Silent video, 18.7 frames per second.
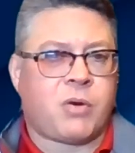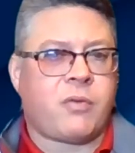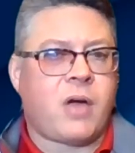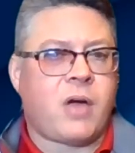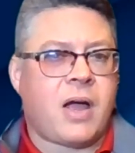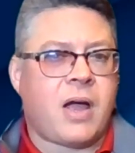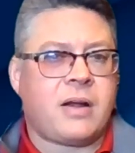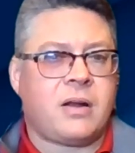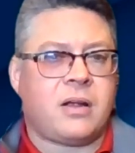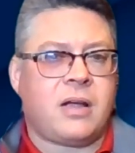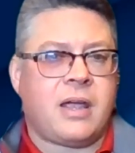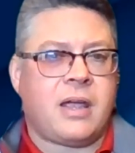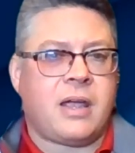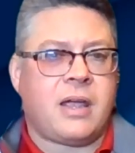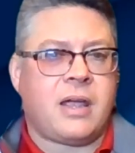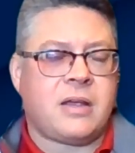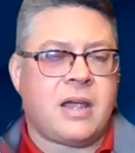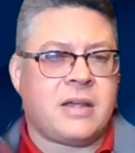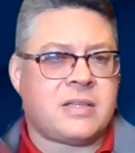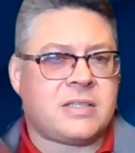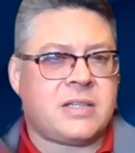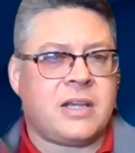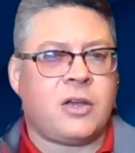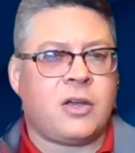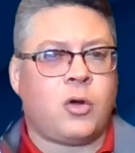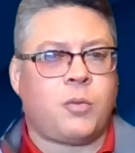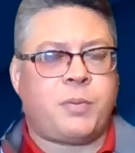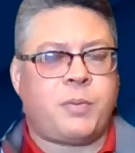provide a, a
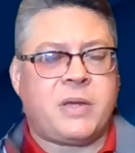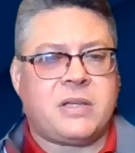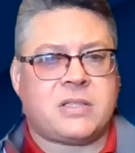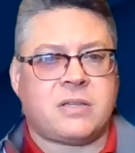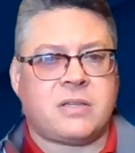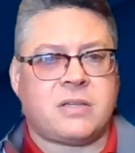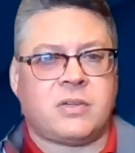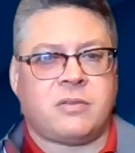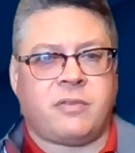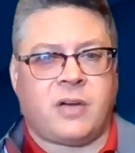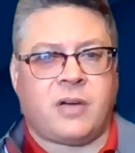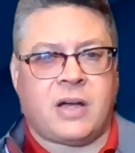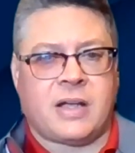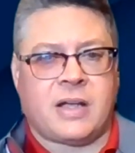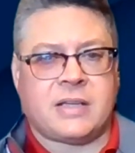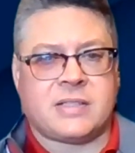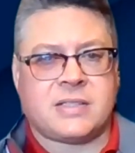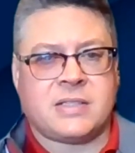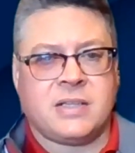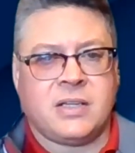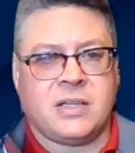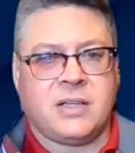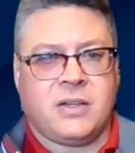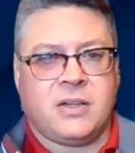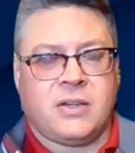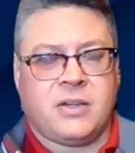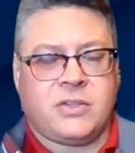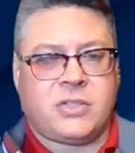single piece of advice
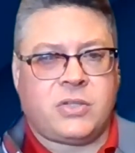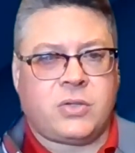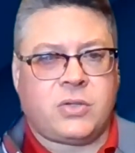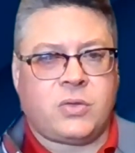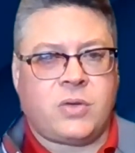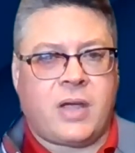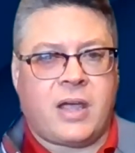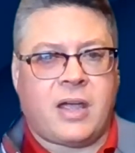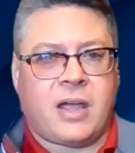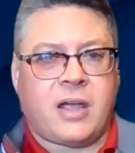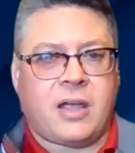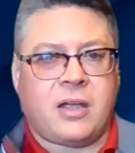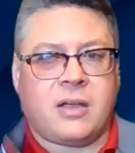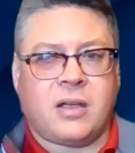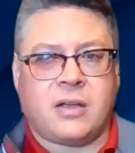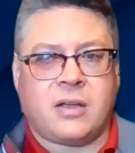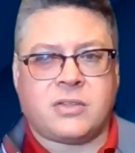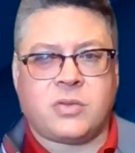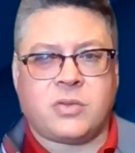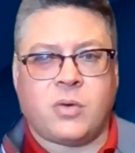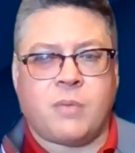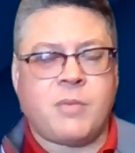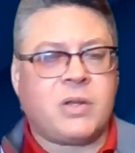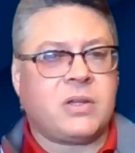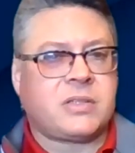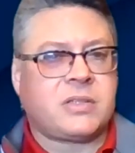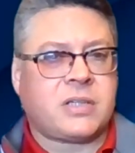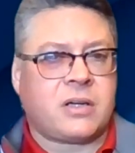to a, to a
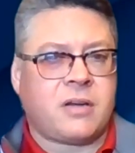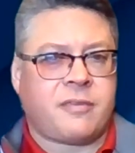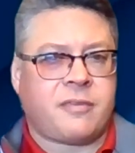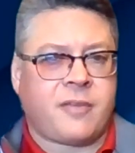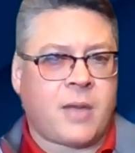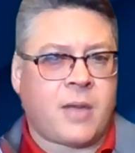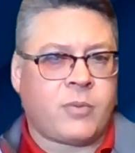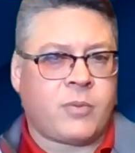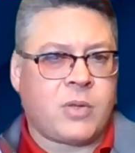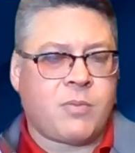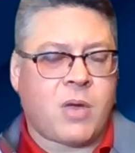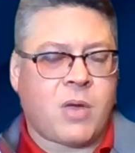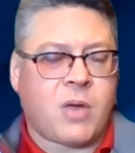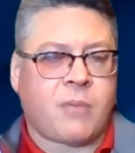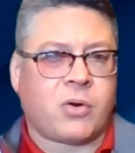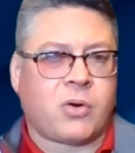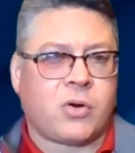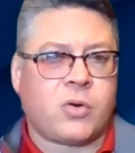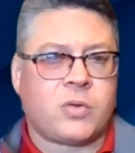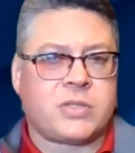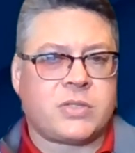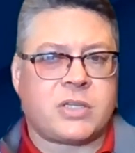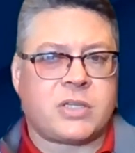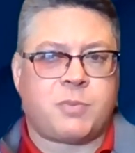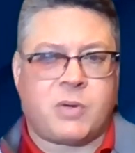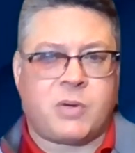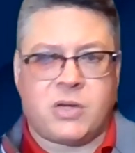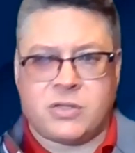military family member who is
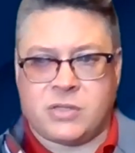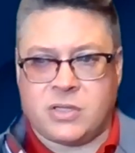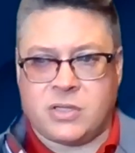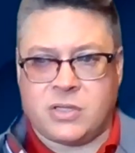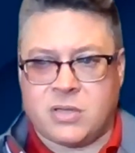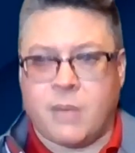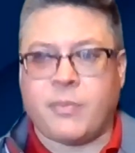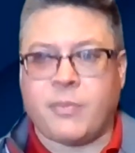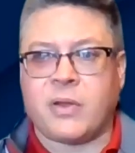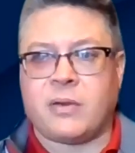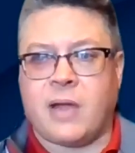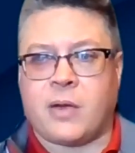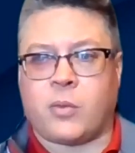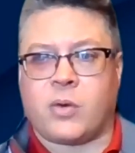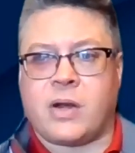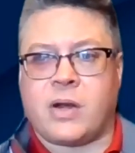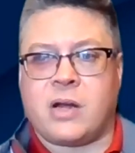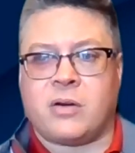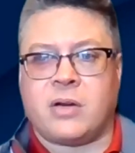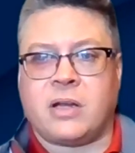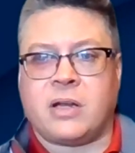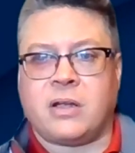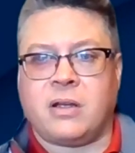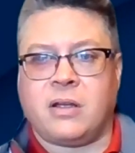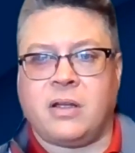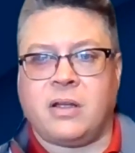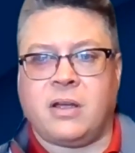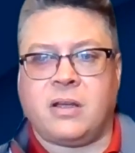experiencing something like we're
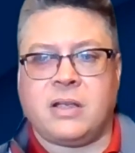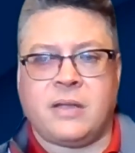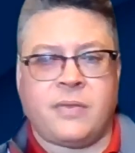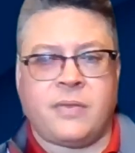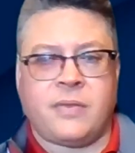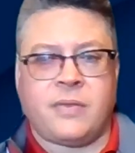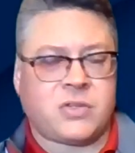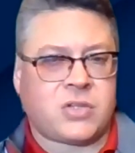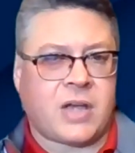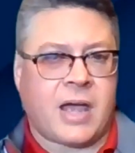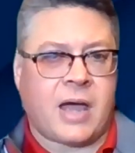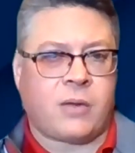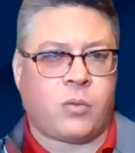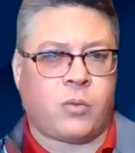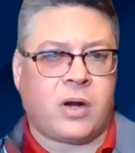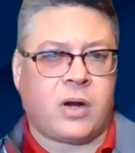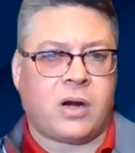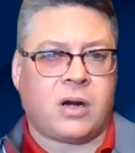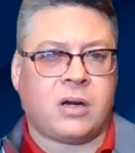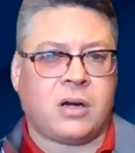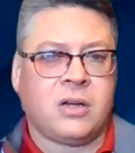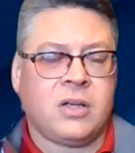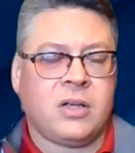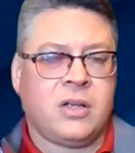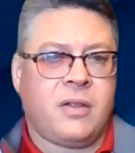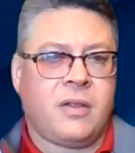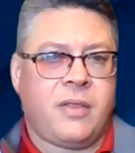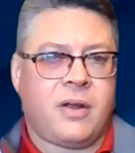hearing uh, in the chat, where
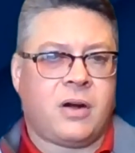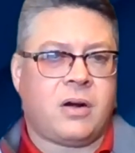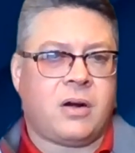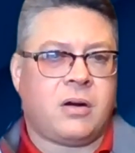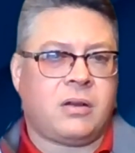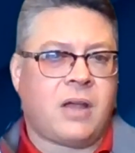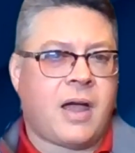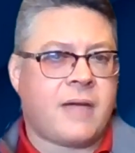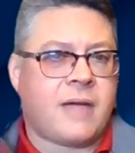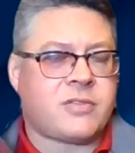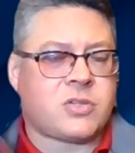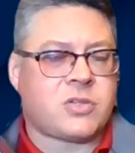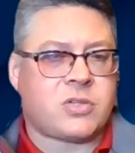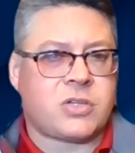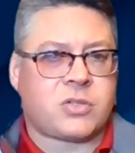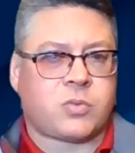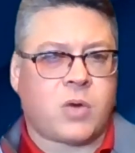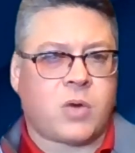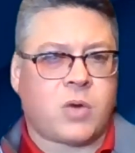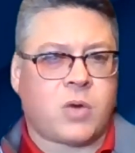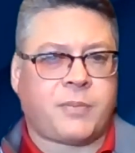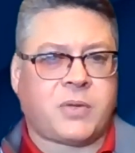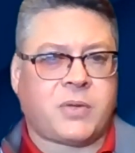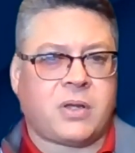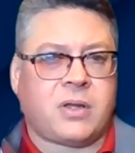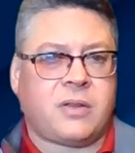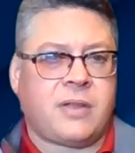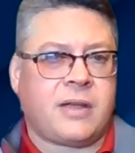their lives are
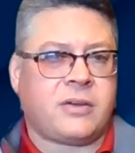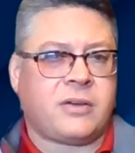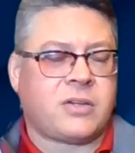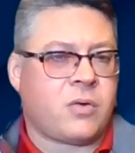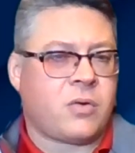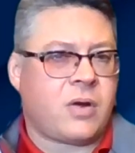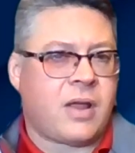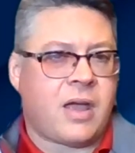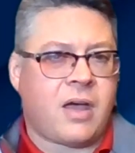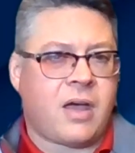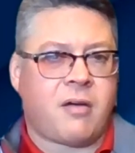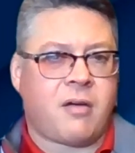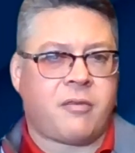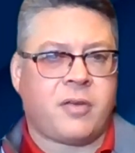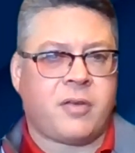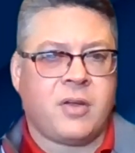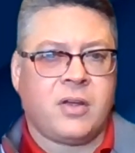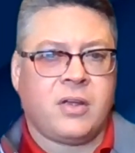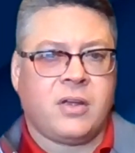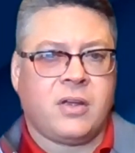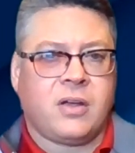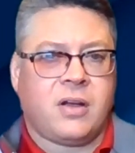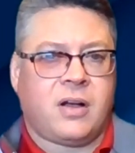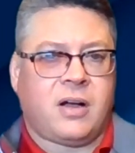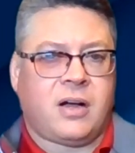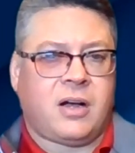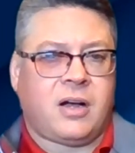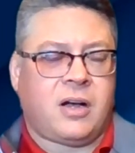disrupted, they don't have
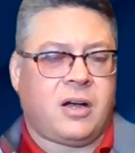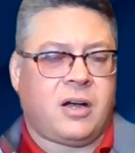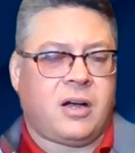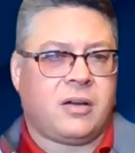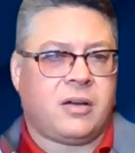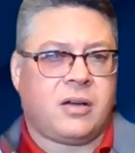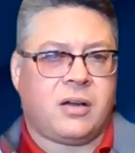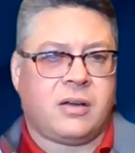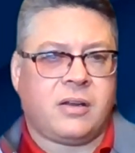uh,